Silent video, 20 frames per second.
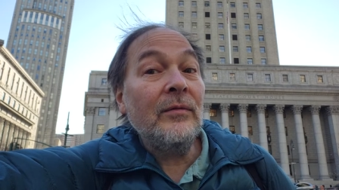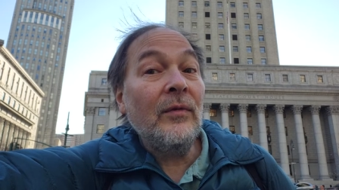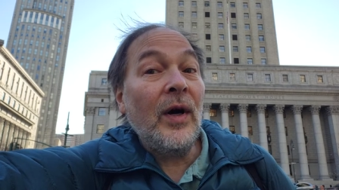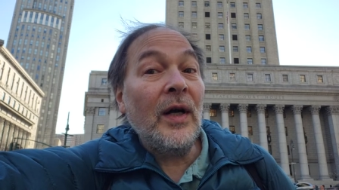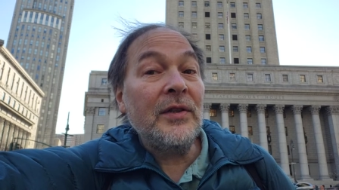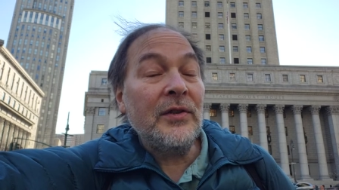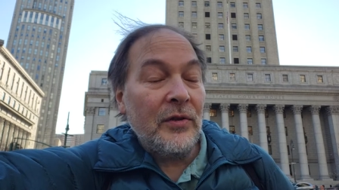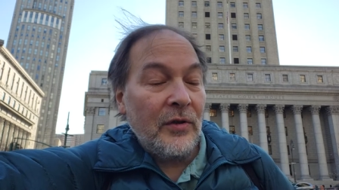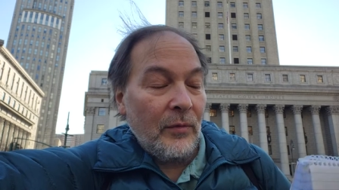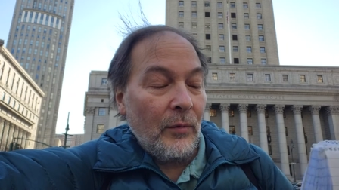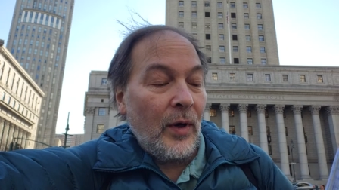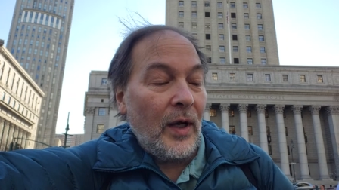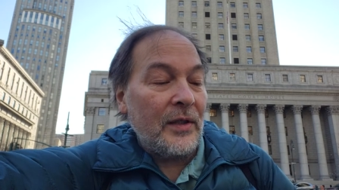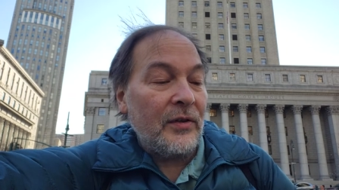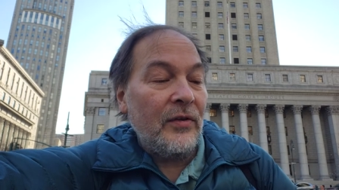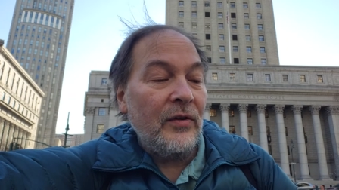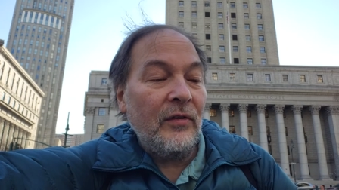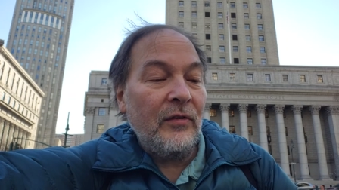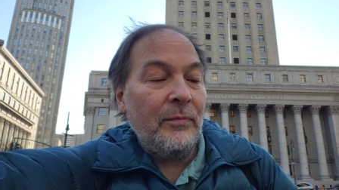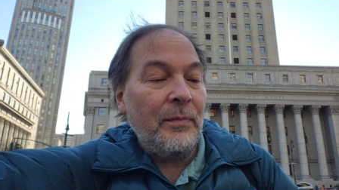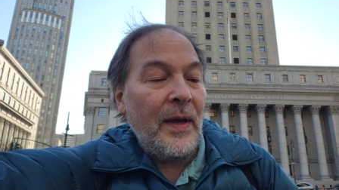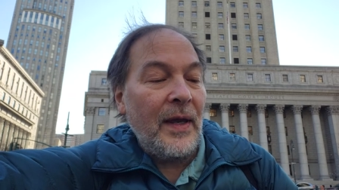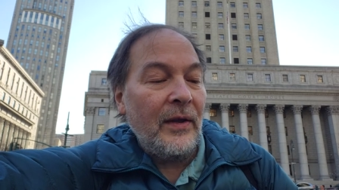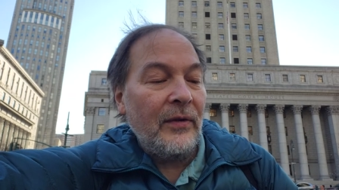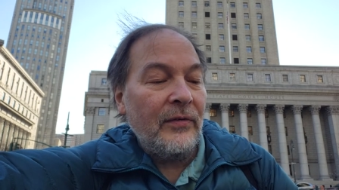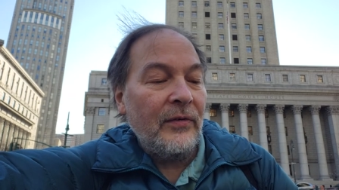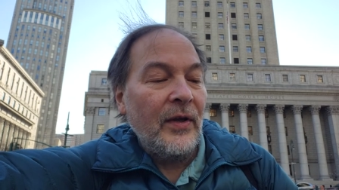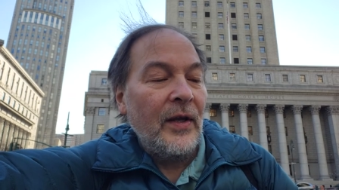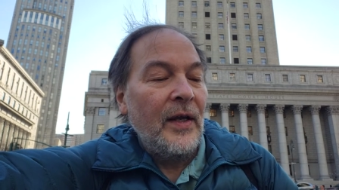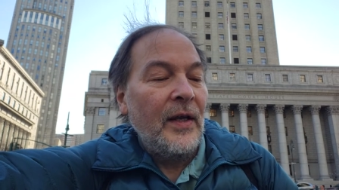Watch this
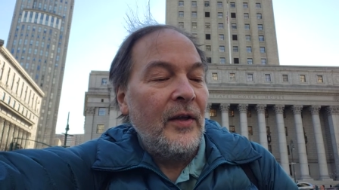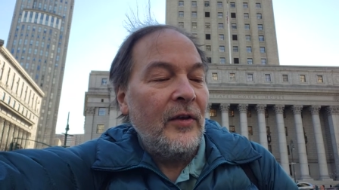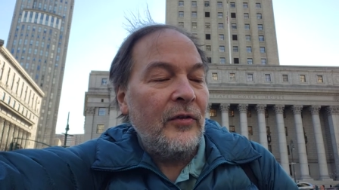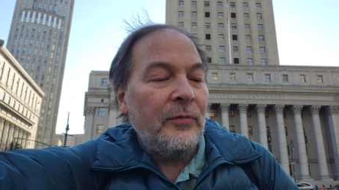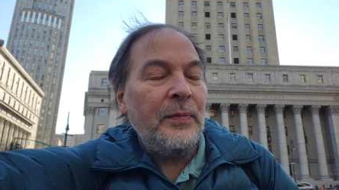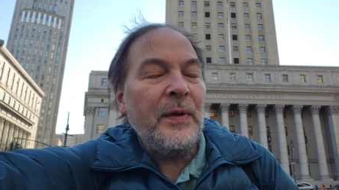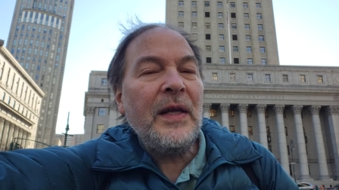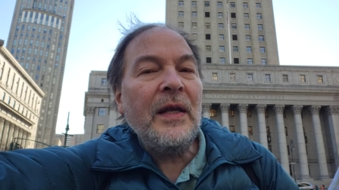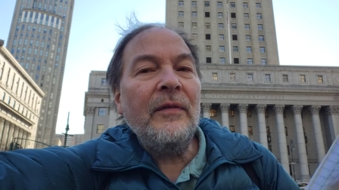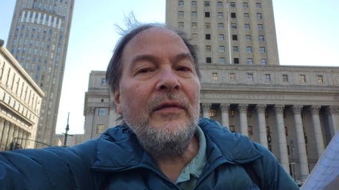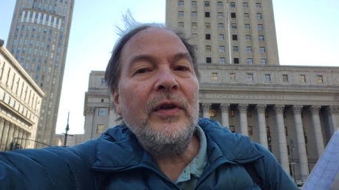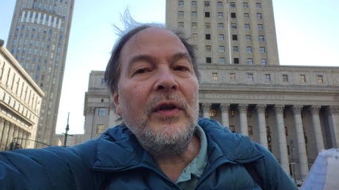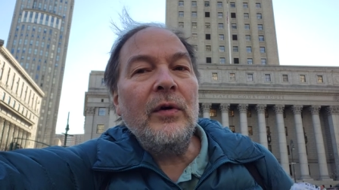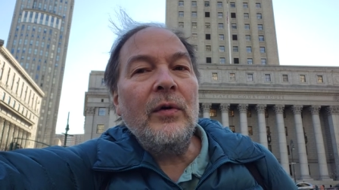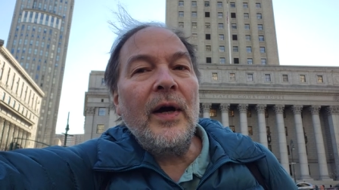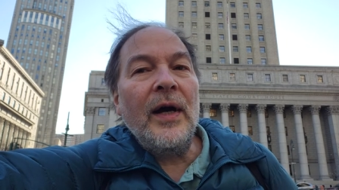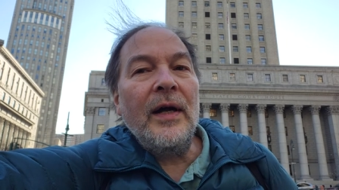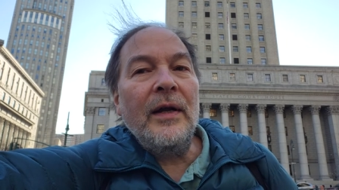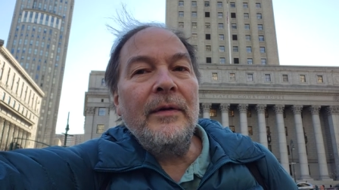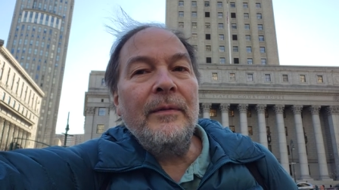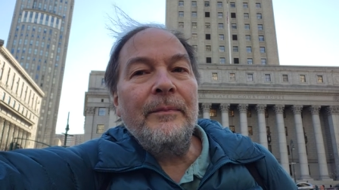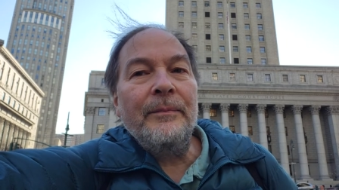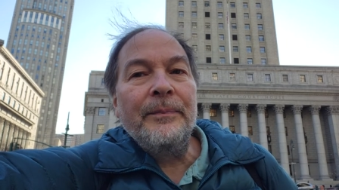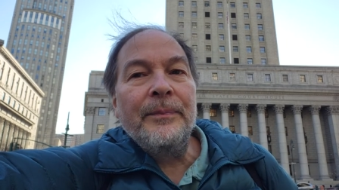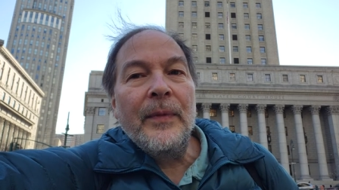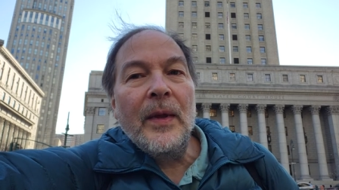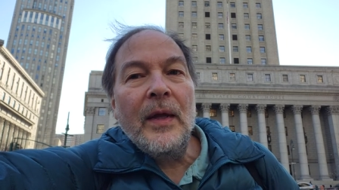space. Speaking of the UN,